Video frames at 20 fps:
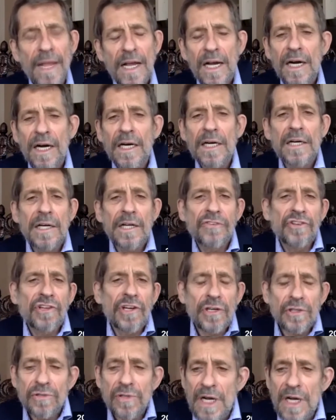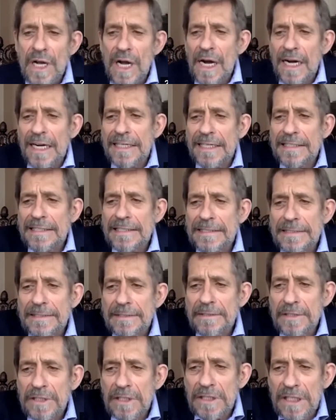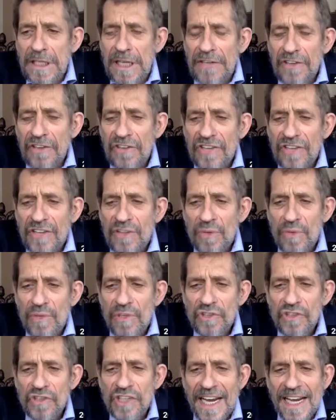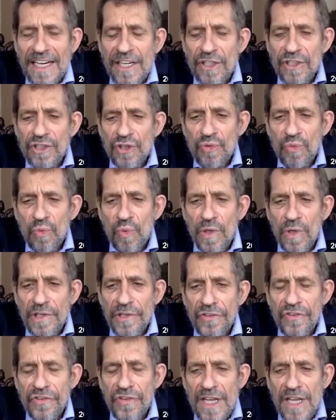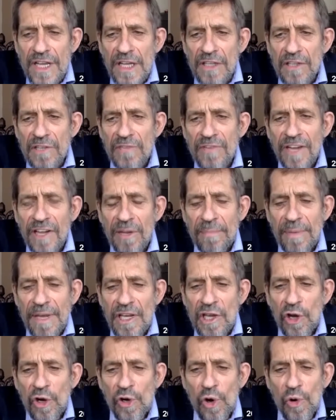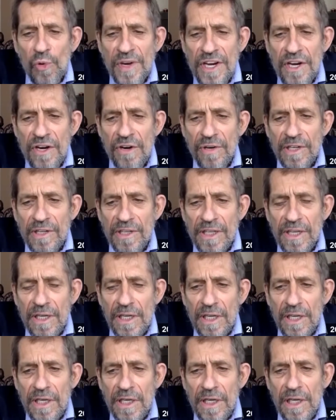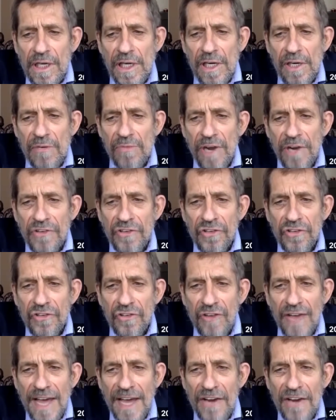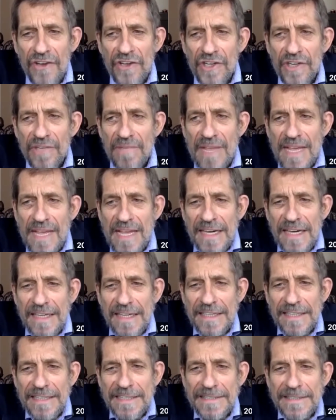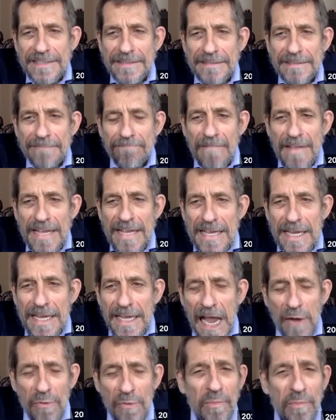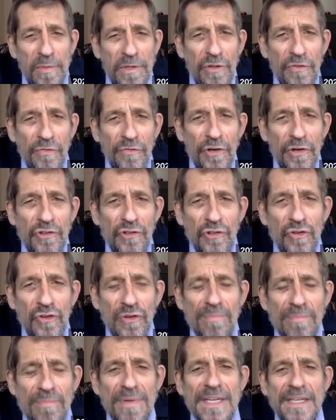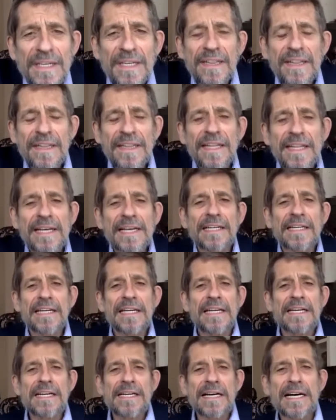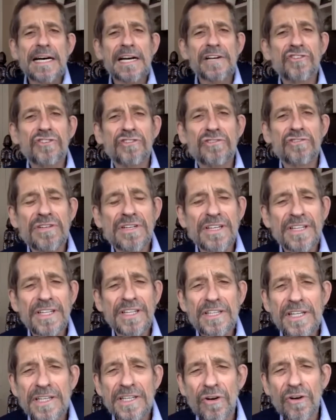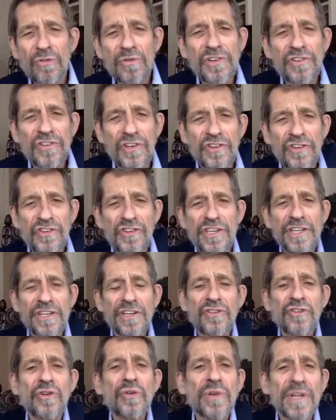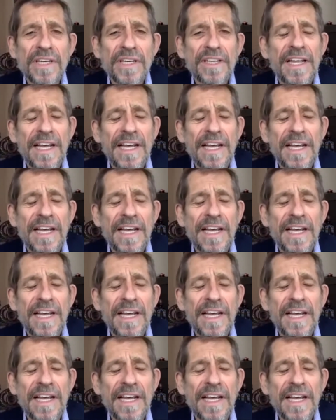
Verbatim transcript: And so, as I said, the real challenge was developing a coherent Russia strategy. And I would be the first to admit that I certainly didn't always succeed in doing